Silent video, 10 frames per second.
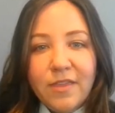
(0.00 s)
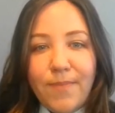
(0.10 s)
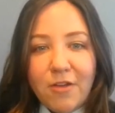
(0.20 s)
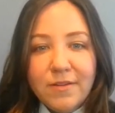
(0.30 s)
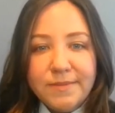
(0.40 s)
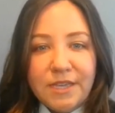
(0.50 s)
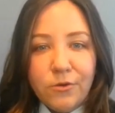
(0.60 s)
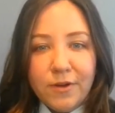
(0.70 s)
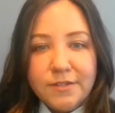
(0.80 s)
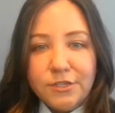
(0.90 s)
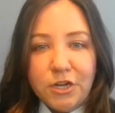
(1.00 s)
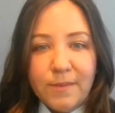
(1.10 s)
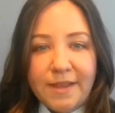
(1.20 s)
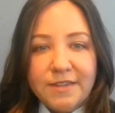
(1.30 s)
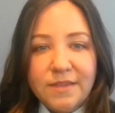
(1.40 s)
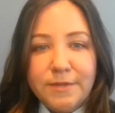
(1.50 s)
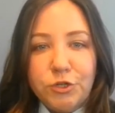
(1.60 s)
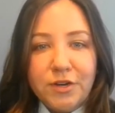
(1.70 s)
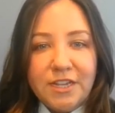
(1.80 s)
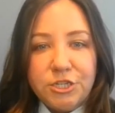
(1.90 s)
The bankruptcy court determined the
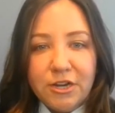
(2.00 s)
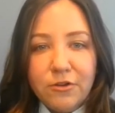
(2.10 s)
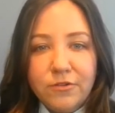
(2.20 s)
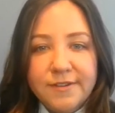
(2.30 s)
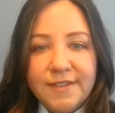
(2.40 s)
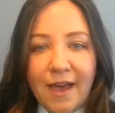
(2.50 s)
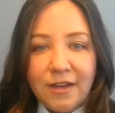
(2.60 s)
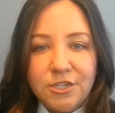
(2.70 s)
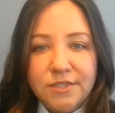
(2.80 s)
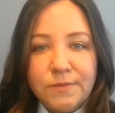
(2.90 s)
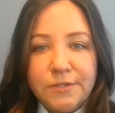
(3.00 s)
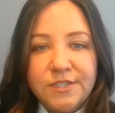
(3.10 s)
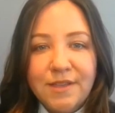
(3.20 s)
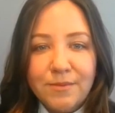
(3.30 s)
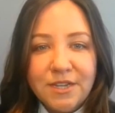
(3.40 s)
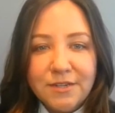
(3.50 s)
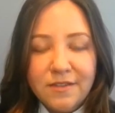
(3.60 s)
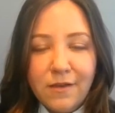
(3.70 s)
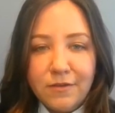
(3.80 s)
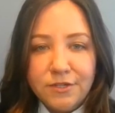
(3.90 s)
majority shareholder's actions were subject
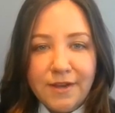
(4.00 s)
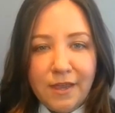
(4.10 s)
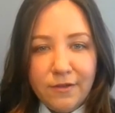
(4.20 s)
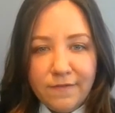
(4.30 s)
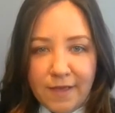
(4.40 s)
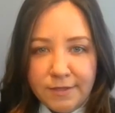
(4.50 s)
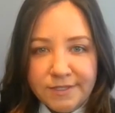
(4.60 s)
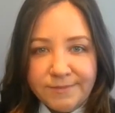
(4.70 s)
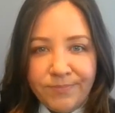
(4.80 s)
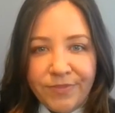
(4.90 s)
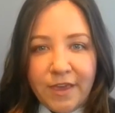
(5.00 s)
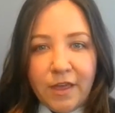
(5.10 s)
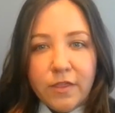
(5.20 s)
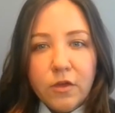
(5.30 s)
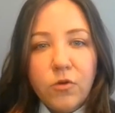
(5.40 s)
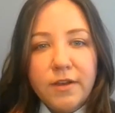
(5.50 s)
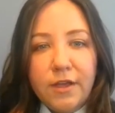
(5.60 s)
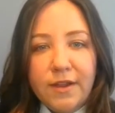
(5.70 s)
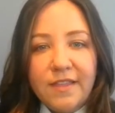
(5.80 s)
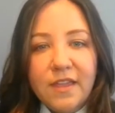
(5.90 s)
to the alter ego defense. The court
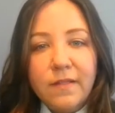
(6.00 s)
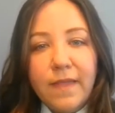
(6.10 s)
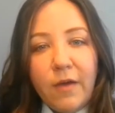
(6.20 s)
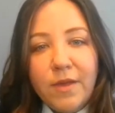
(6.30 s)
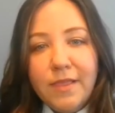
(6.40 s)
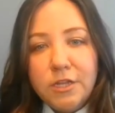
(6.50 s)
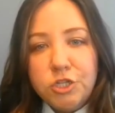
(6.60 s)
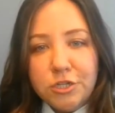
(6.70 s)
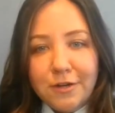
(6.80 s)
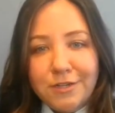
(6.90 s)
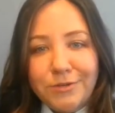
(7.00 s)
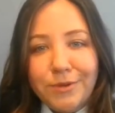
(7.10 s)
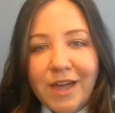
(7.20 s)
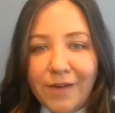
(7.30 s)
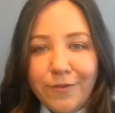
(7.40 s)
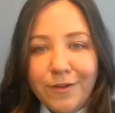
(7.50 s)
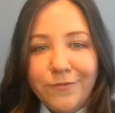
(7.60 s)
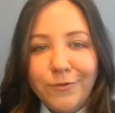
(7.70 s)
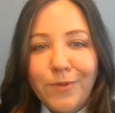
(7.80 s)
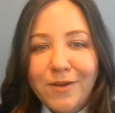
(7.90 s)
noted that allowing the insured to recover
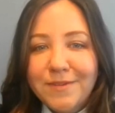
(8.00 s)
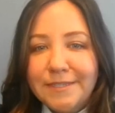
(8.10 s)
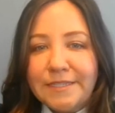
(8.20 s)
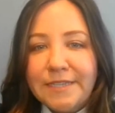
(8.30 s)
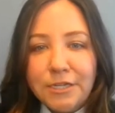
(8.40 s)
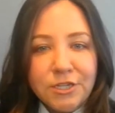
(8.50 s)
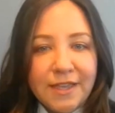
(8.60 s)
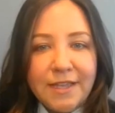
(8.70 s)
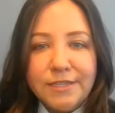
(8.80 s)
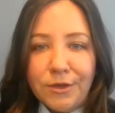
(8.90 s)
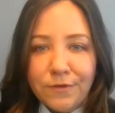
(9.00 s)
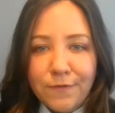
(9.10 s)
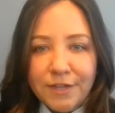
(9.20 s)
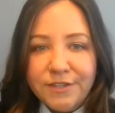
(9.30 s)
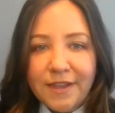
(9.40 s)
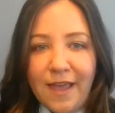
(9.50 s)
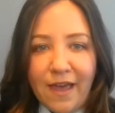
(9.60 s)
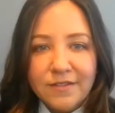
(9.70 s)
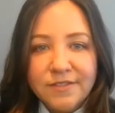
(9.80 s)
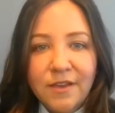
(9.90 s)
for what was essentially its own fraudulent
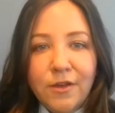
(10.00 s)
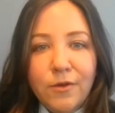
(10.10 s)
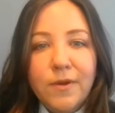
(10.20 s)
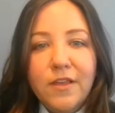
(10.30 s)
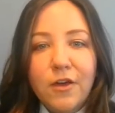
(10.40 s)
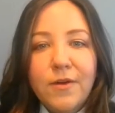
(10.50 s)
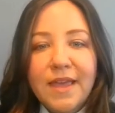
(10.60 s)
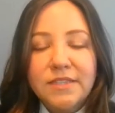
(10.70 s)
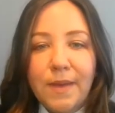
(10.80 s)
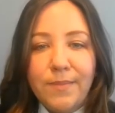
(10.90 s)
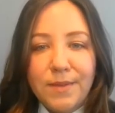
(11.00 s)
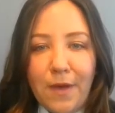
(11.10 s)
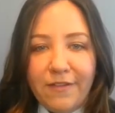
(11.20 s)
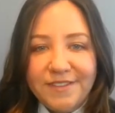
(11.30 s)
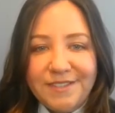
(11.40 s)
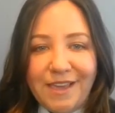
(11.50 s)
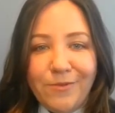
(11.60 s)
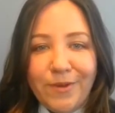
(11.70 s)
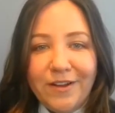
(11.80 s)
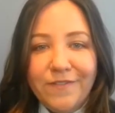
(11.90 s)
acts would go against public
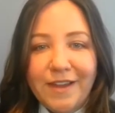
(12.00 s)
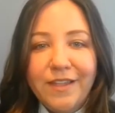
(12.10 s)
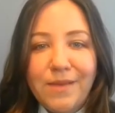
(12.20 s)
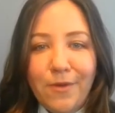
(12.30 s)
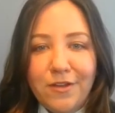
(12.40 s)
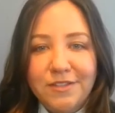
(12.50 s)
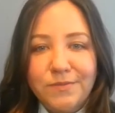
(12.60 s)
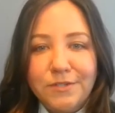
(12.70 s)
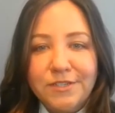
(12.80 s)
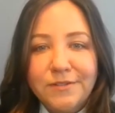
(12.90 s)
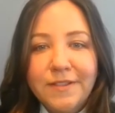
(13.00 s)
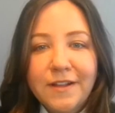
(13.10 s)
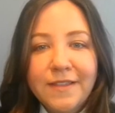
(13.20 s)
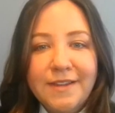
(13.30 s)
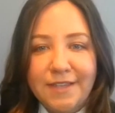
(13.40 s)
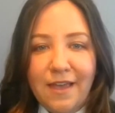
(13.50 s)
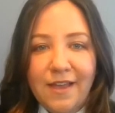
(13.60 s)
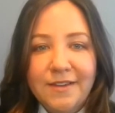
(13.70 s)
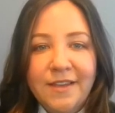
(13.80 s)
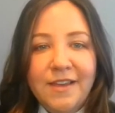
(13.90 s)
policy, where fidelity bonds were clearly
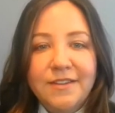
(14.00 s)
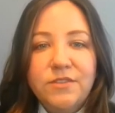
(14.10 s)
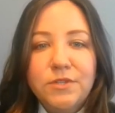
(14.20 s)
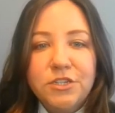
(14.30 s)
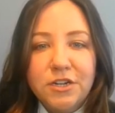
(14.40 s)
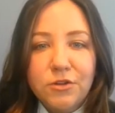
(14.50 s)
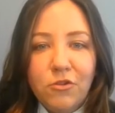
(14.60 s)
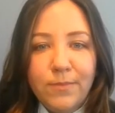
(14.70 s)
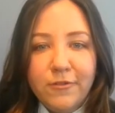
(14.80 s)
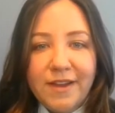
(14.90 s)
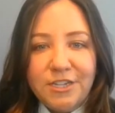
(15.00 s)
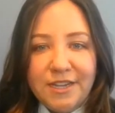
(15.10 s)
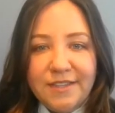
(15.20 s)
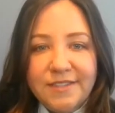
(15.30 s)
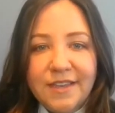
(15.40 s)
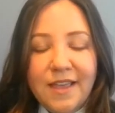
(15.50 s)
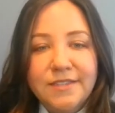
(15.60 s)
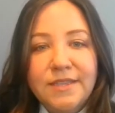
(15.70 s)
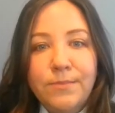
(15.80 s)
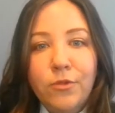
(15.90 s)
designed to insure corporations
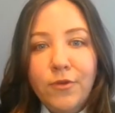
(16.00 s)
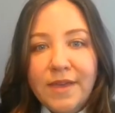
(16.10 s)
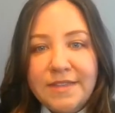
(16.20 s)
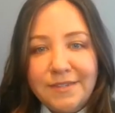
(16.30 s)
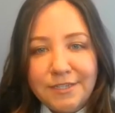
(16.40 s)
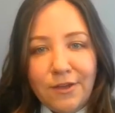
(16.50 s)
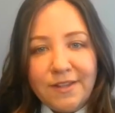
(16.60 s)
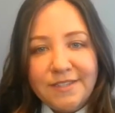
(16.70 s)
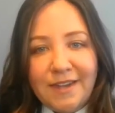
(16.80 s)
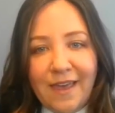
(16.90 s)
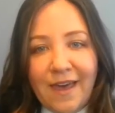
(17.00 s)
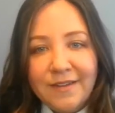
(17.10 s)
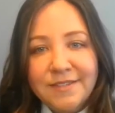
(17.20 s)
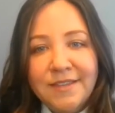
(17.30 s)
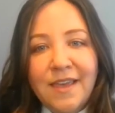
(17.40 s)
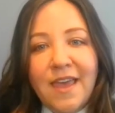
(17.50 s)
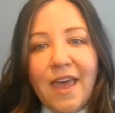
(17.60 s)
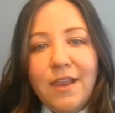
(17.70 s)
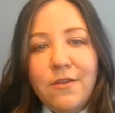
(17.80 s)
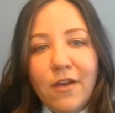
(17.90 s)
against employees' dishonesty acts
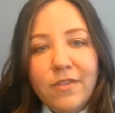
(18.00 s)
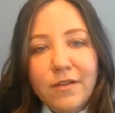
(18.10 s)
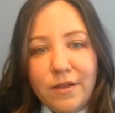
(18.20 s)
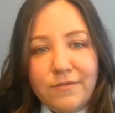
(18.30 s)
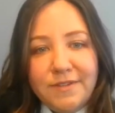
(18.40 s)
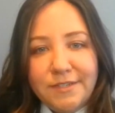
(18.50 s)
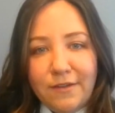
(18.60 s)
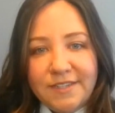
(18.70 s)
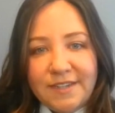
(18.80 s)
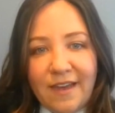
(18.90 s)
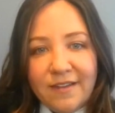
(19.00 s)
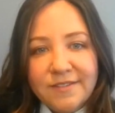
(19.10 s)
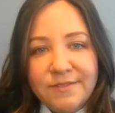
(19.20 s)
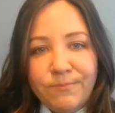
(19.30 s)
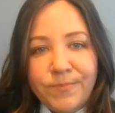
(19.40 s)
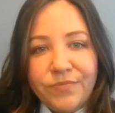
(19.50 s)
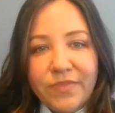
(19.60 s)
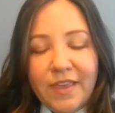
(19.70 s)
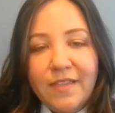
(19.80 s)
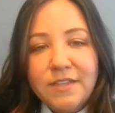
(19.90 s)
and not their own dishonest acts.
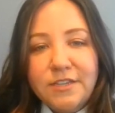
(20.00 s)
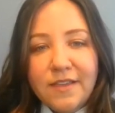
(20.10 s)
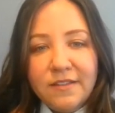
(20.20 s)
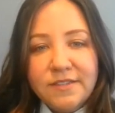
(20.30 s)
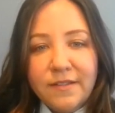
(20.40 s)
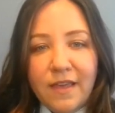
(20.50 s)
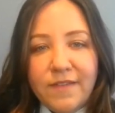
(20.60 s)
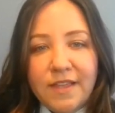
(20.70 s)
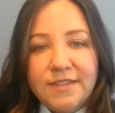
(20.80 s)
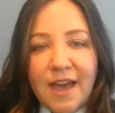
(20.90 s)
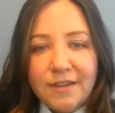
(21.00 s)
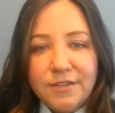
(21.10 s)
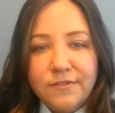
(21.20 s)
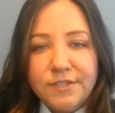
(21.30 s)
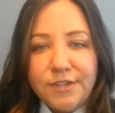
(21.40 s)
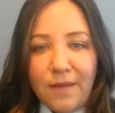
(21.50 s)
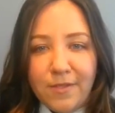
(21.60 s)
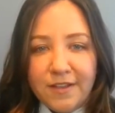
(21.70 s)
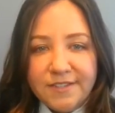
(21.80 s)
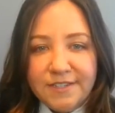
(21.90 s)
In the 2011 tactical
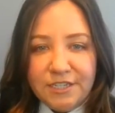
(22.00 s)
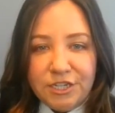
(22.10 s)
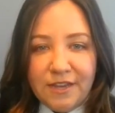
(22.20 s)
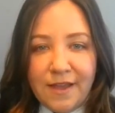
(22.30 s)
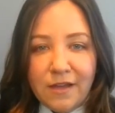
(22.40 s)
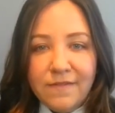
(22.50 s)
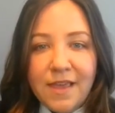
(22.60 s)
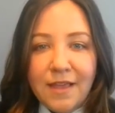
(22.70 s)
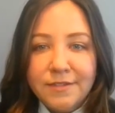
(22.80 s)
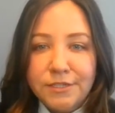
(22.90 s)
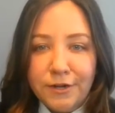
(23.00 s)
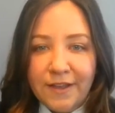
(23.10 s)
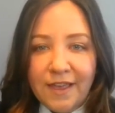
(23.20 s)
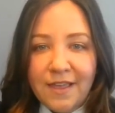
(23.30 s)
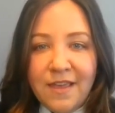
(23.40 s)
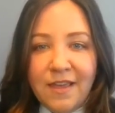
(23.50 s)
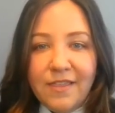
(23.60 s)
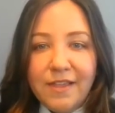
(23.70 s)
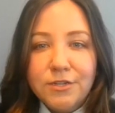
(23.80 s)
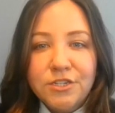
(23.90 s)
stop-loss decision out of the Eighth Circuit,
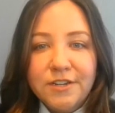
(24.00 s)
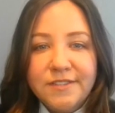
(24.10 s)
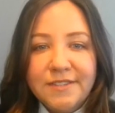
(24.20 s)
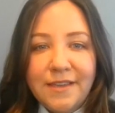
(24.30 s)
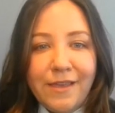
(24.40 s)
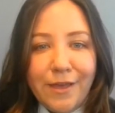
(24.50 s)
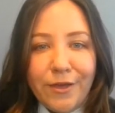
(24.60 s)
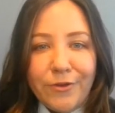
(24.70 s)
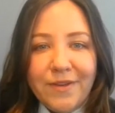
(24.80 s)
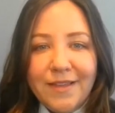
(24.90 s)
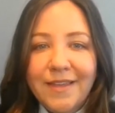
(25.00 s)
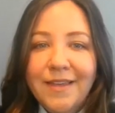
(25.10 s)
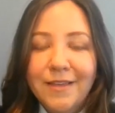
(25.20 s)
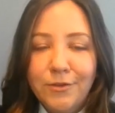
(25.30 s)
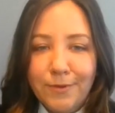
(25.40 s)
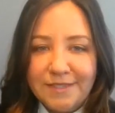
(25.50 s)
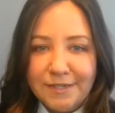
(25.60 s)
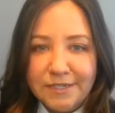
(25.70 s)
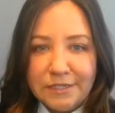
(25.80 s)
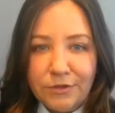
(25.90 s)
the insured CEO, who
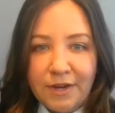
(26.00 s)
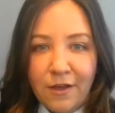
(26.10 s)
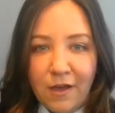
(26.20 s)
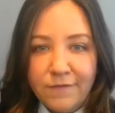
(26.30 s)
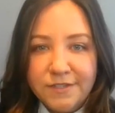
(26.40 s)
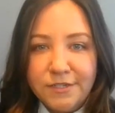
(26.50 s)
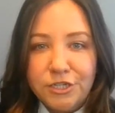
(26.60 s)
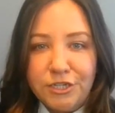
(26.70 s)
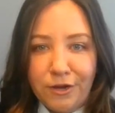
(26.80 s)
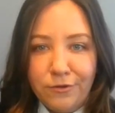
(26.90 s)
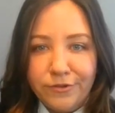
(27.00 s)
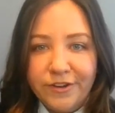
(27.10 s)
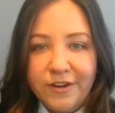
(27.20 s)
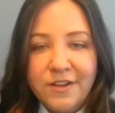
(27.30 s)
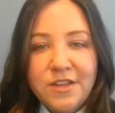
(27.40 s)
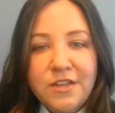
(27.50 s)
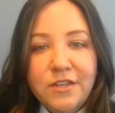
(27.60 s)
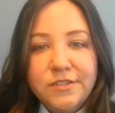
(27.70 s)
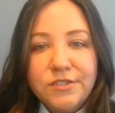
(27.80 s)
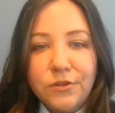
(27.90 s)
was an excluded officer shareholder,
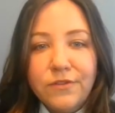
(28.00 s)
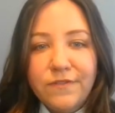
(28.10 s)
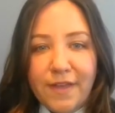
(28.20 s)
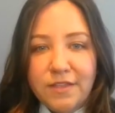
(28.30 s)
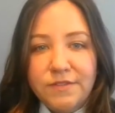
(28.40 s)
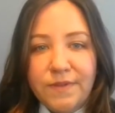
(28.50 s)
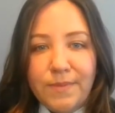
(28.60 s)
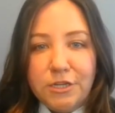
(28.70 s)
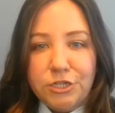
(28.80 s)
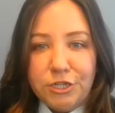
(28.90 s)
stole funds from the